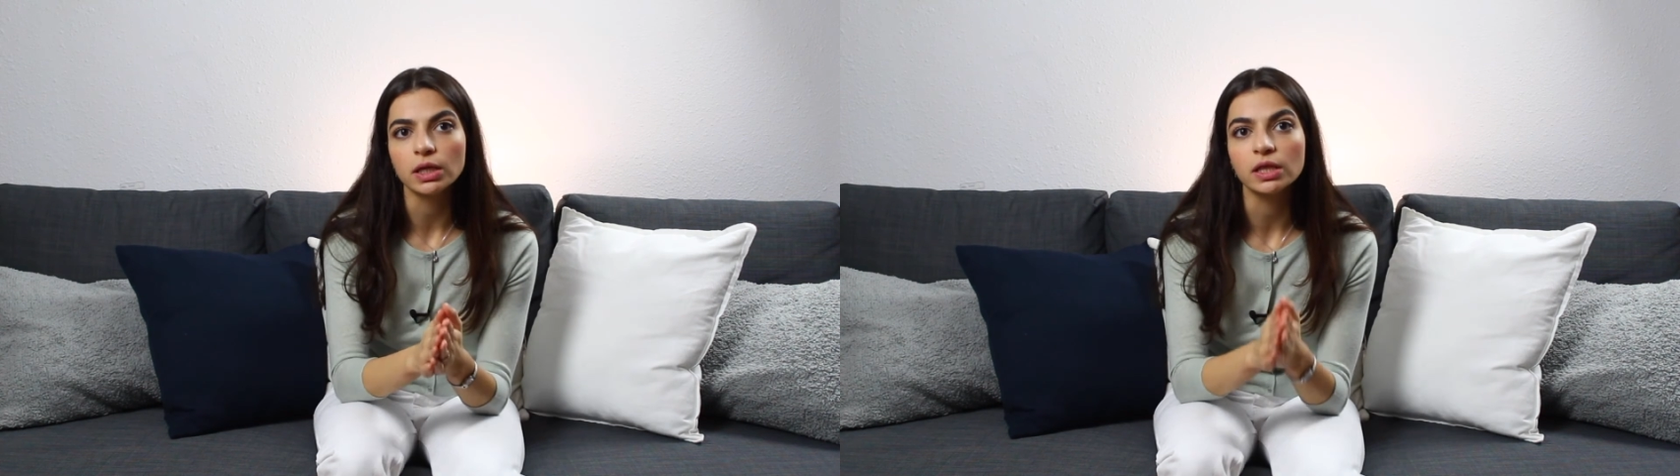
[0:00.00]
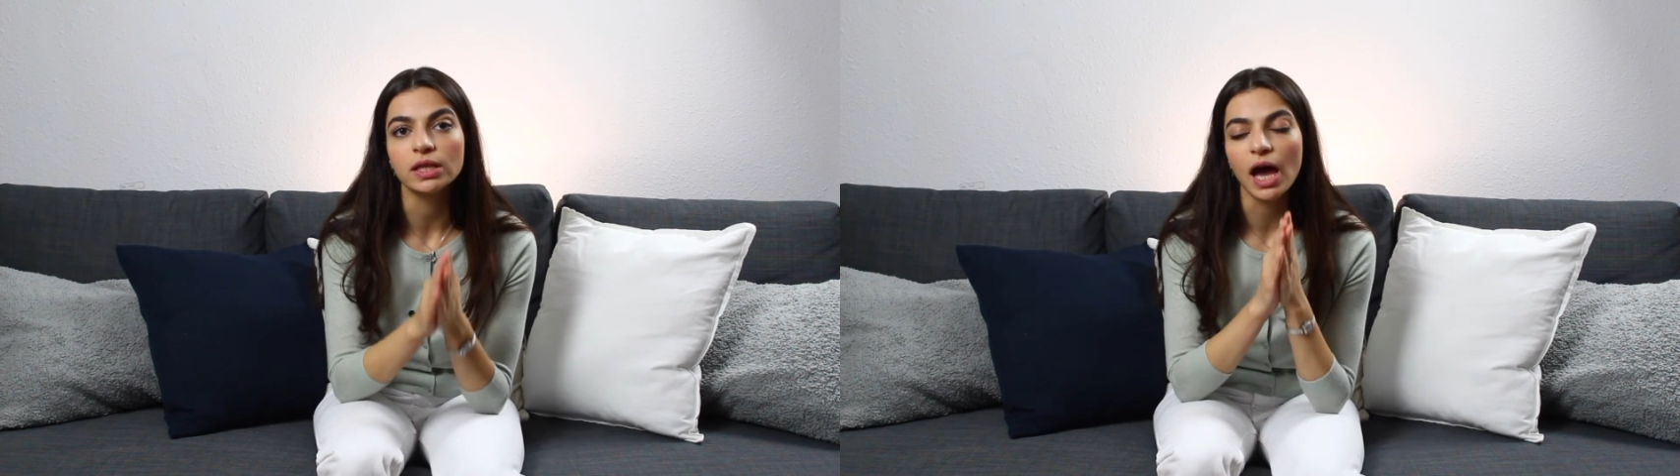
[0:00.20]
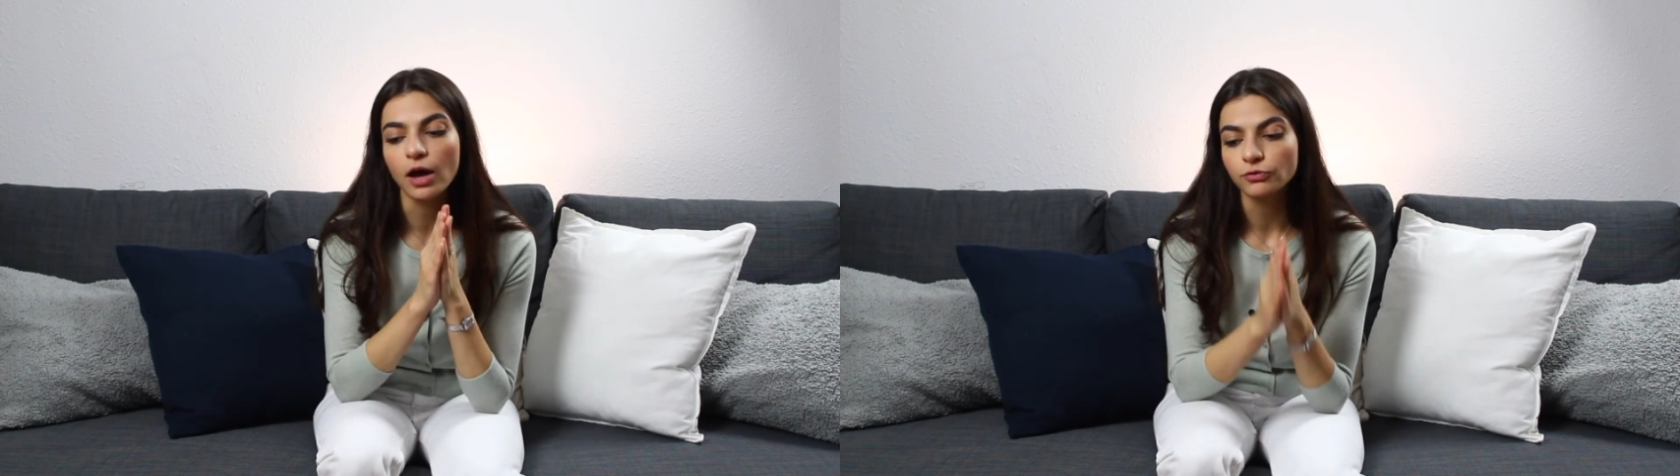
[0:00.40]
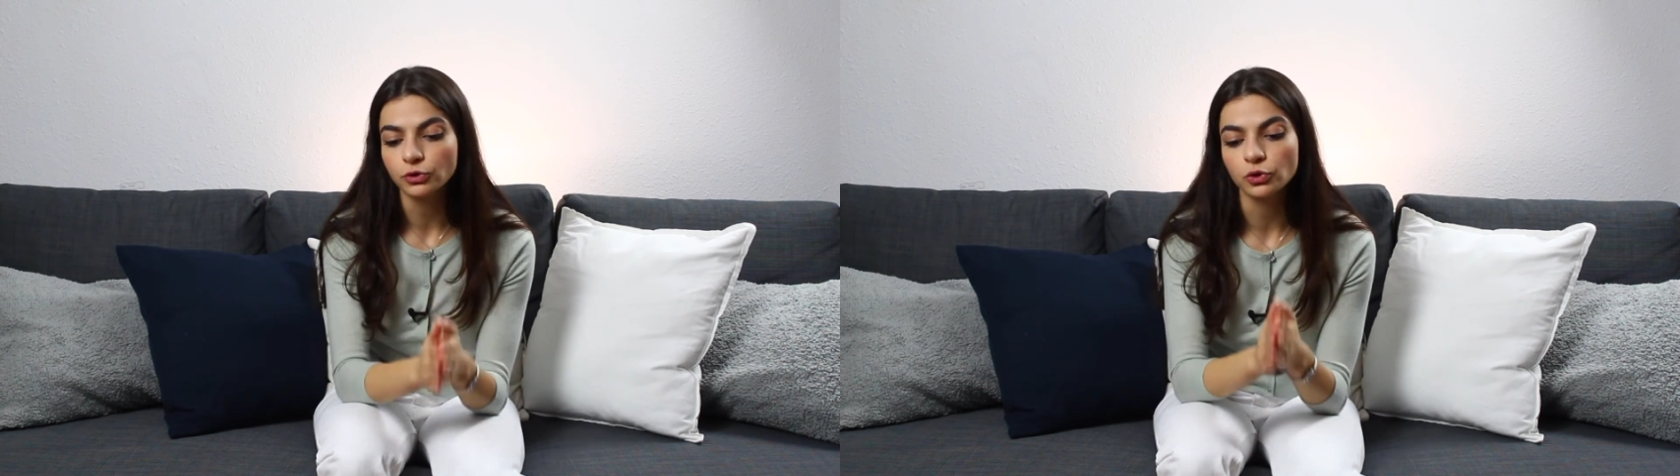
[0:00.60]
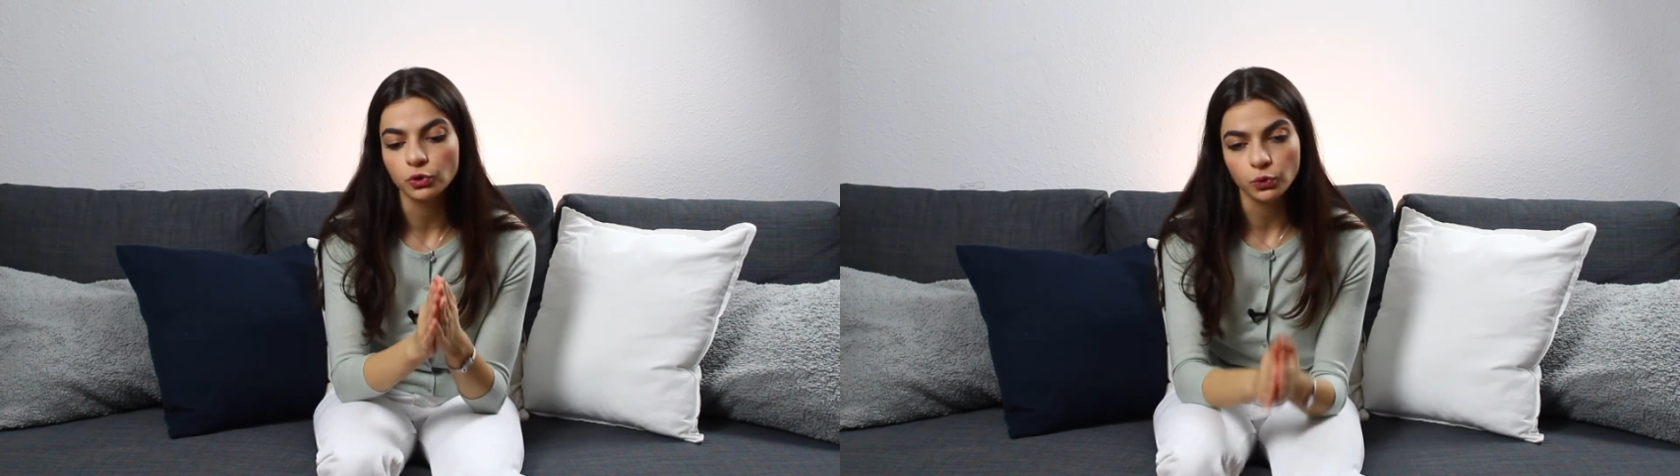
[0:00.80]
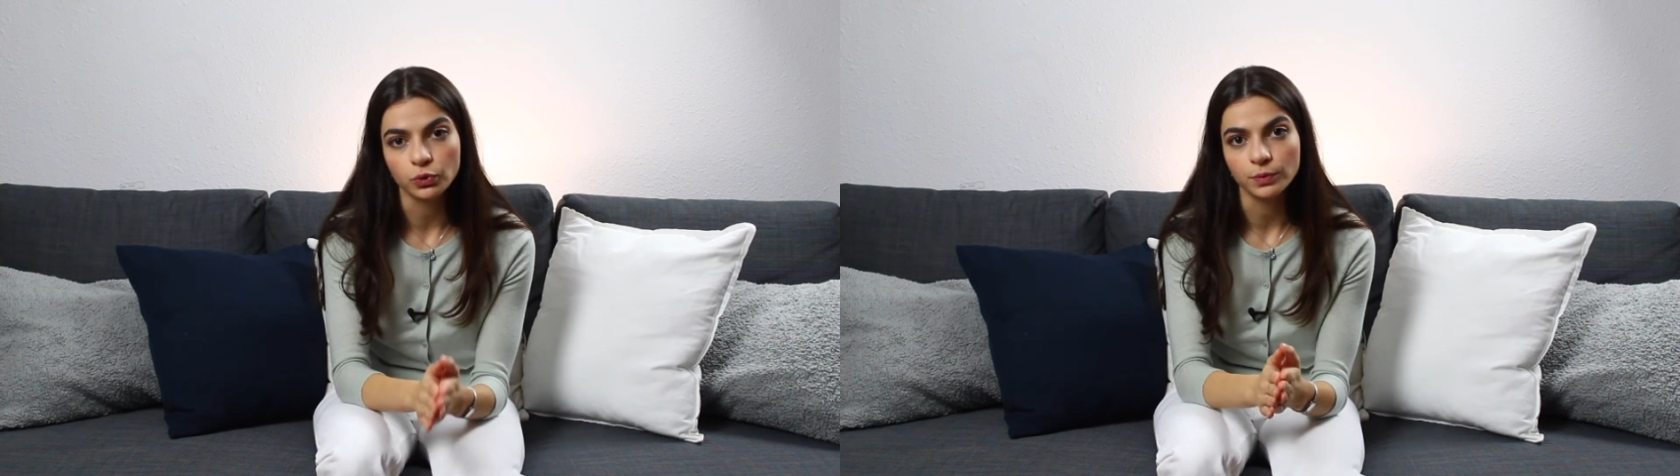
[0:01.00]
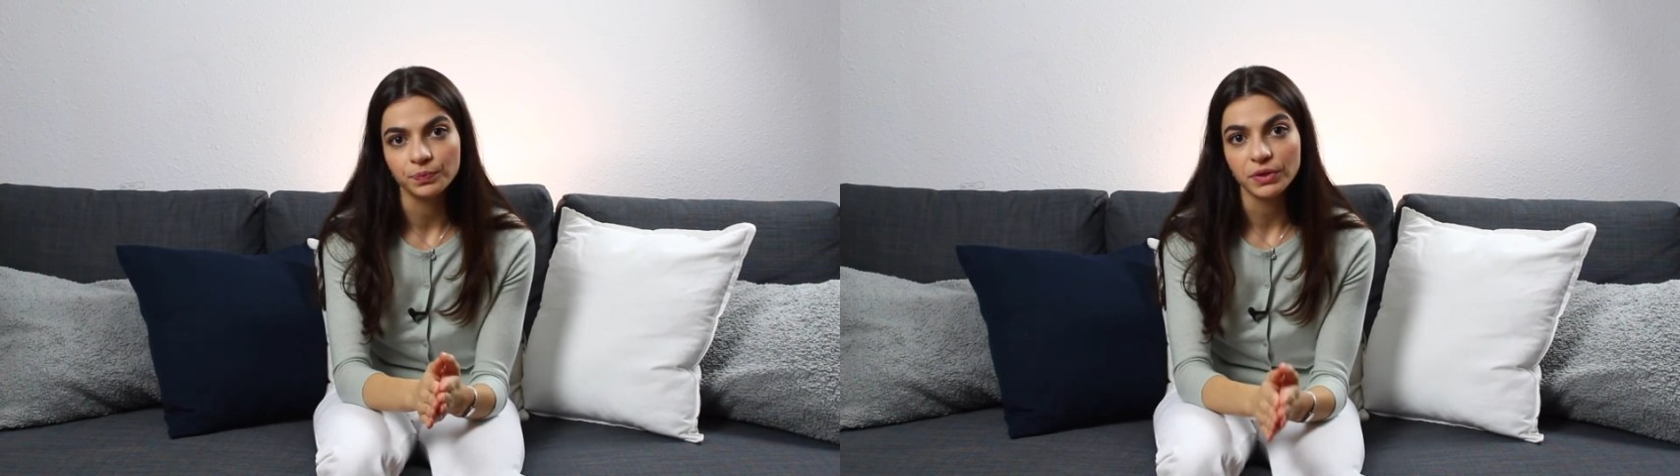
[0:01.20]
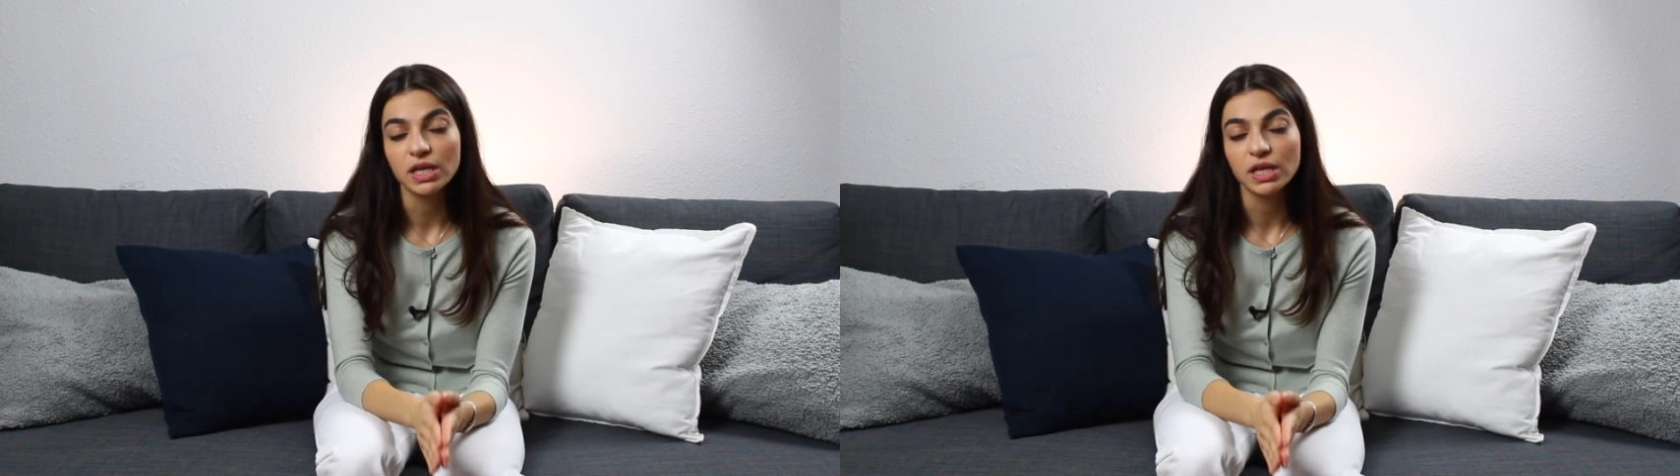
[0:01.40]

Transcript: in the afternoon